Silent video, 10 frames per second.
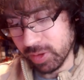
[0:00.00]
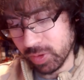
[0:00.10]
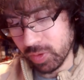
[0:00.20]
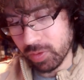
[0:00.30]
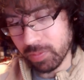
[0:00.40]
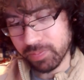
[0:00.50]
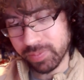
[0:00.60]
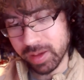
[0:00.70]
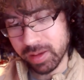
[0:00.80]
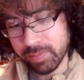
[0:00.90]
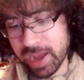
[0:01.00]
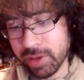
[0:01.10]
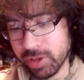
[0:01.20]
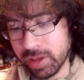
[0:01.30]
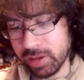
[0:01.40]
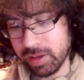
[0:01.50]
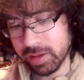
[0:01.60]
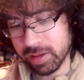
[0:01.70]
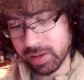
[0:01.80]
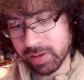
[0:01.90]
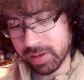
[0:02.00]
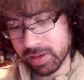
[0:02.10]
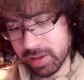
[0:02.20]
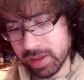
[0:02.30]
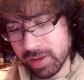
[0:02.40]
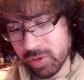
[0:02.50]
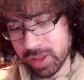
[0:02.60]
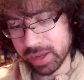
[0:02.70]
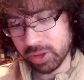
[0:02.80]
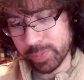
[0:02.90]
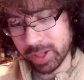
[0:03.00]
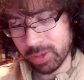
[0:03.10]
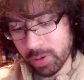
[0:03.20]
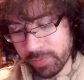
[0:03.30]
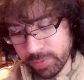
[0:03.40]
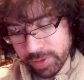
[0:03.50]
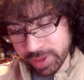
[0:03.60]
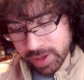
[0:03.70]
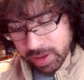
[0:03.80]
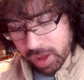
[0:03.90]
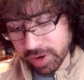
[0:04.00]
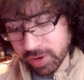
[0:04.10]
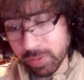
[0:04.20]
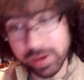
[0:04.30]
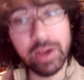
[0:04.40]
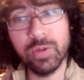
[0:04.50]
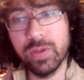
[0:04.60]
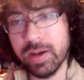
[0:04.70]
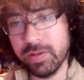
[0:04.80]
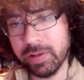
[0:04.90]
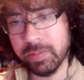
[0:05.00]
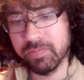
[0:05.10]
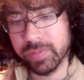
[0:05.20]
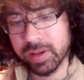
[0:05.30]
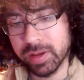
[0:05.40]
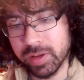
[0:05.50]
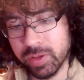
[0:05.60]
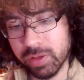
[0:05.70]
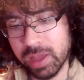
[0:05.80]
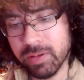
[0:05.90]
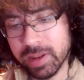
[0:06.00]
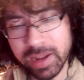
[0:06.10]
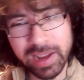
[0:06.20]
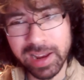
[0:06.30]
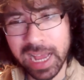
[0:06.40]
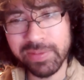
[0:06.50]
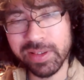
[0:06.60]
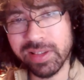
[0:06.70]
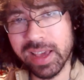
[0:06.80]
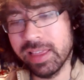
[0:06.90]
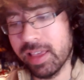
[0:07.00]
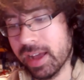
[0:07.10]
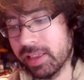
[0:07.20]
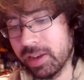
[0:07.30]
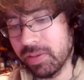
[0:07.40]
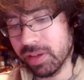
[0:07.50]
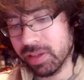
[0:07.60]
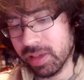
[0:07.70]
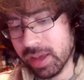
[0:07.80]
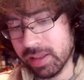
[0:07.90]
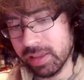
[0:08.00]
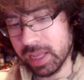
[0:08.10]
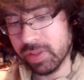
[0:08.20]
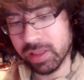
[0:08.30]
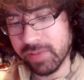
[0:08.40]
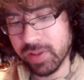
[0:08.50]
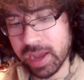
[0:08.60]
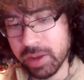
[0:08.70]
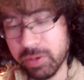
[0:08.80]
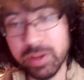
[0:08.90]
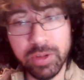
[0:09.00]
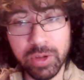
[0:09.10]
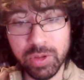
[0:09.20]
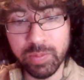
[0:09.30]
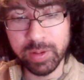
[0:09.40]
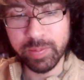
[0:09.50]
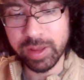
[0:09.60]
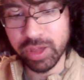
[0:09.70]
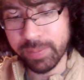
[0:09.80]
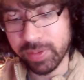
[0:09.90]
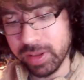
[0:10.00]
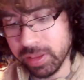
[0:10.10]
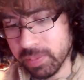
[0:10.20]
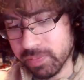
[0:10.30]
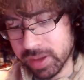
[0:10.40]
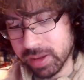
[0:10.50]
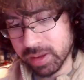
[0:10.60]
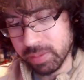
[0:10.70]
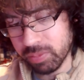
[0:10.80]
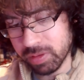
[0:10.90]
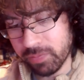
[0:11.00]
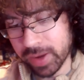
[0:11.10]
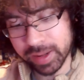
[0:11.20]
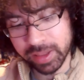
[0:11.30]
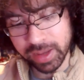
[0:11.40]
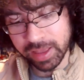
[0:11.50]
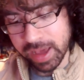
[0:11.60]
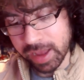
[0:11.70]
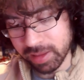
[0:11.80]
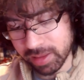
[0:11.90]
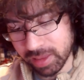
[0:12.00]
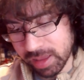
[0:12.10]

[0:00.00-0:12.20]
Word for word: So, Banshee there's like a little bit of lore thing where it says unknown nationality. So they they didn't have to say that. They could just said they could just left it out, and we just assume he would be Japanese. But the fact they say that,